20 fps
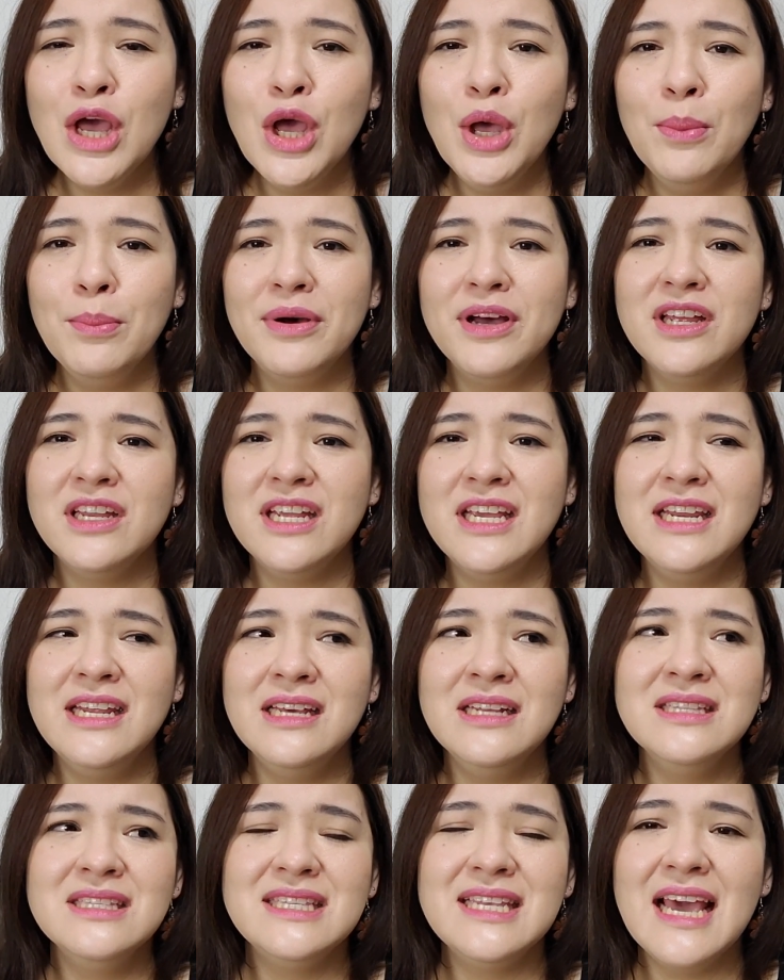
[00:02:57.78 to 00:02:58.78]
But he
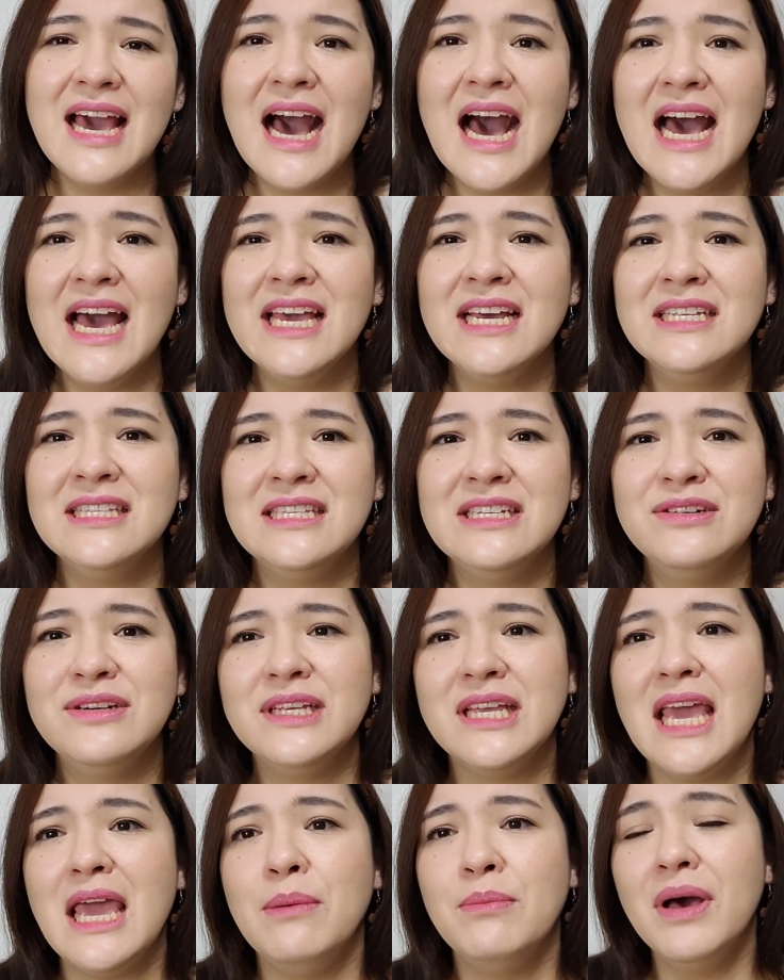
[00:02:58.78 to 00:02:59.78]
didn't say hi until it
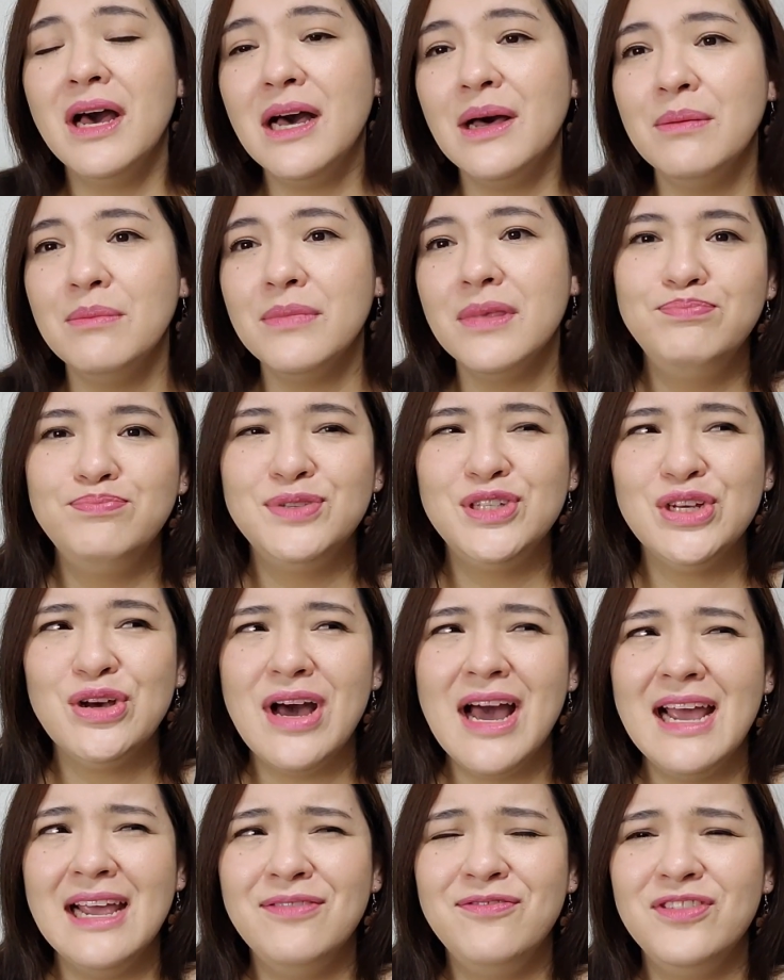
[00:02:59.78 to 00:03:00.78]
came up. So
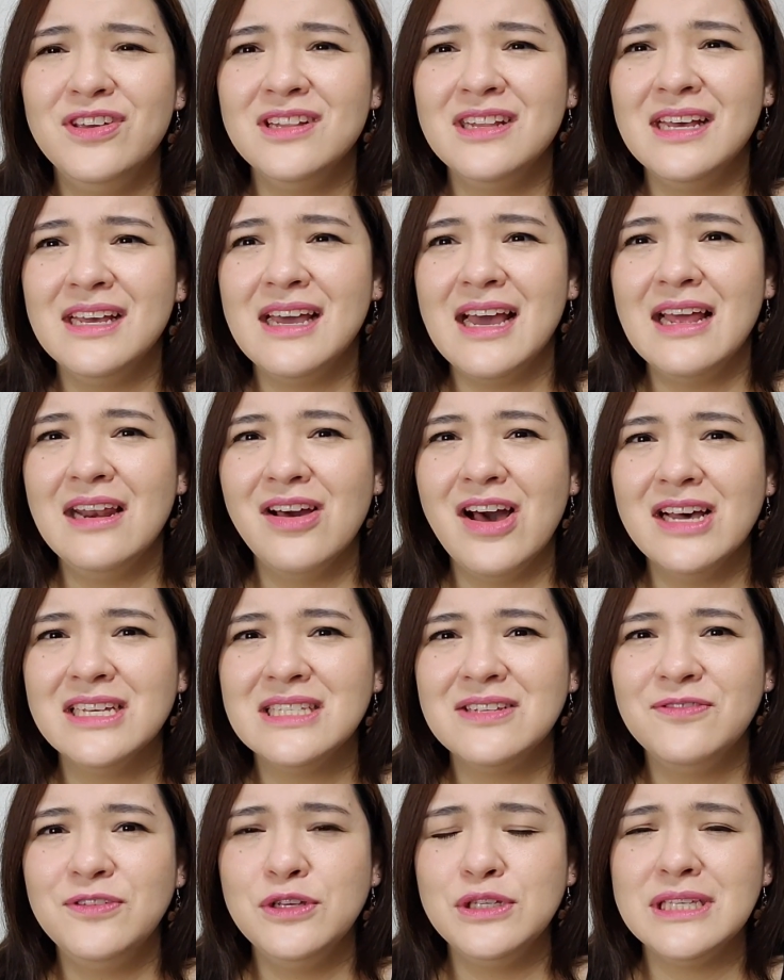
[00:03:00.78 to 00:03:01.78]
I feel like I lost
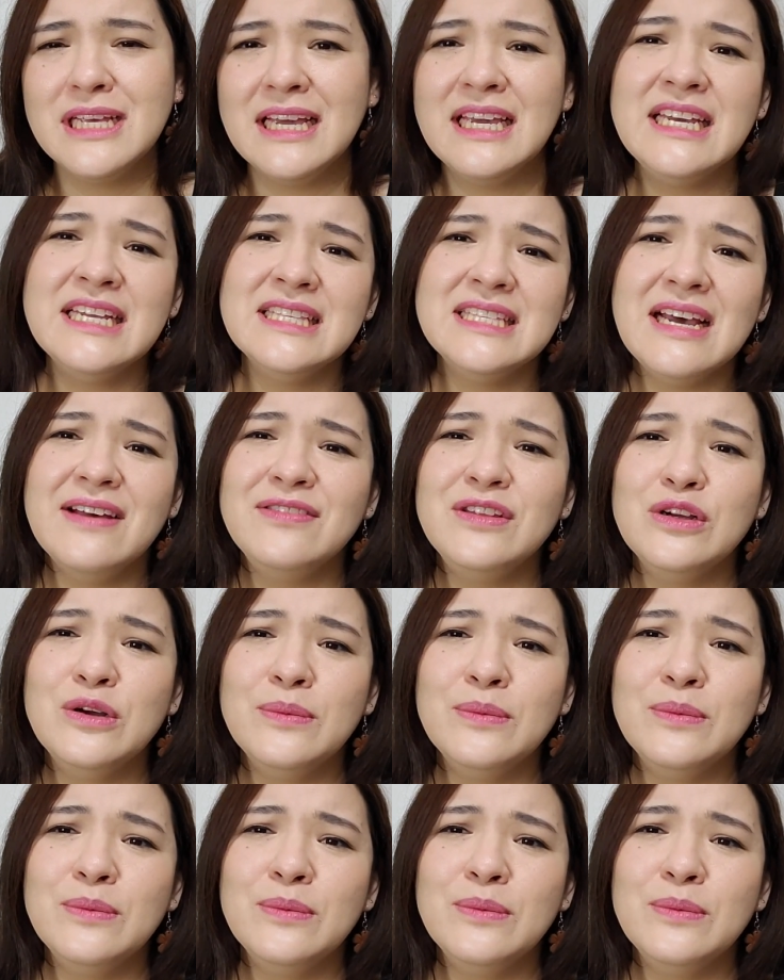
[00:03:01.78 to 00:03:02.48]
a few seconds. I have to go